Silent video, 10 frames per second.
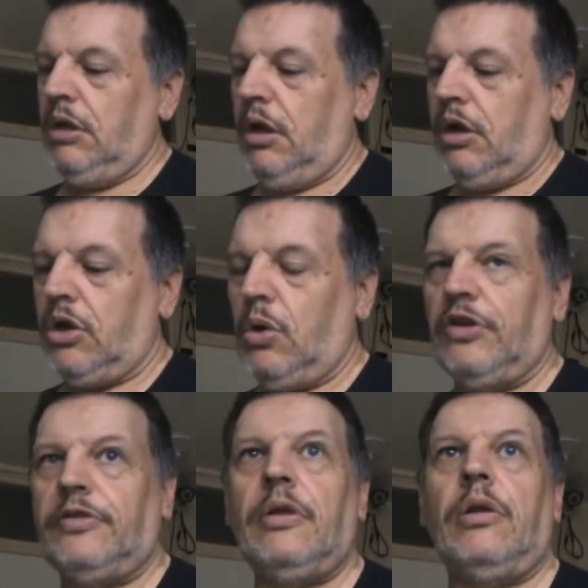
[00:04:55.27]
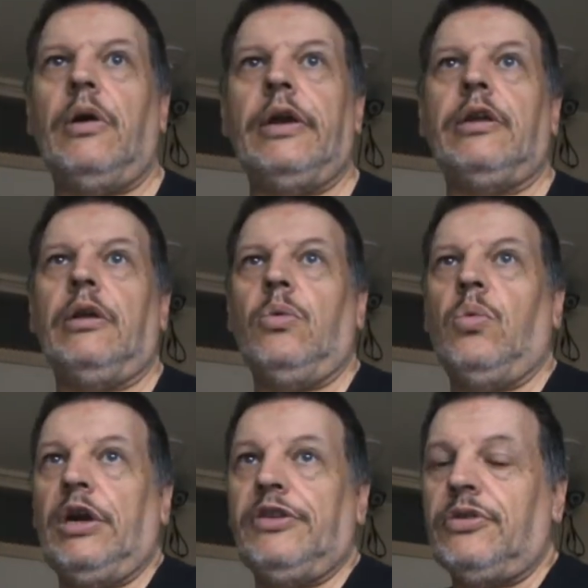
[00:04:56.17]
I could always, like, you know,
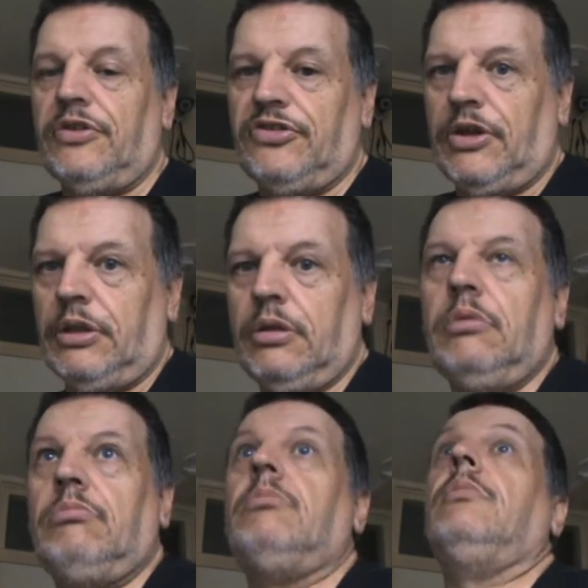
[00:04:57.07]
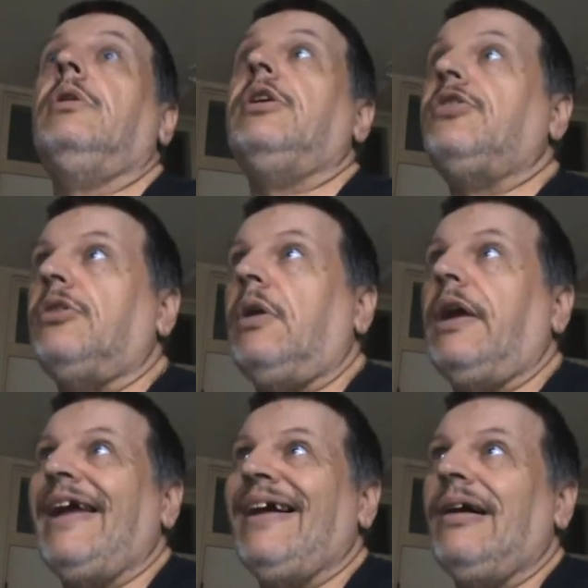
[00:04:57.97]
wait until the sun is
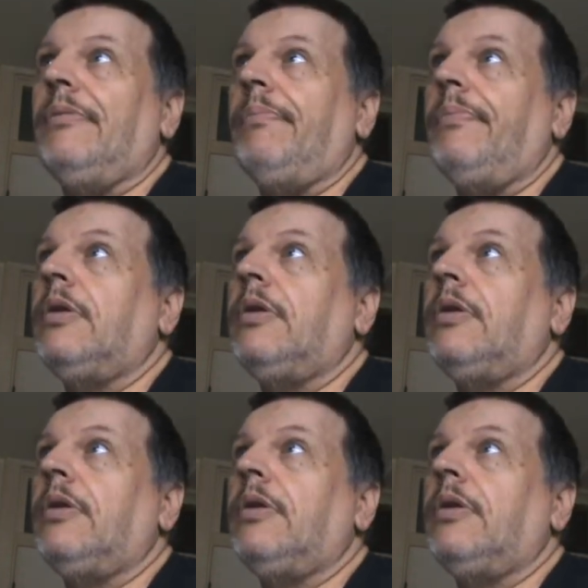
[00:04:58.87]
like out and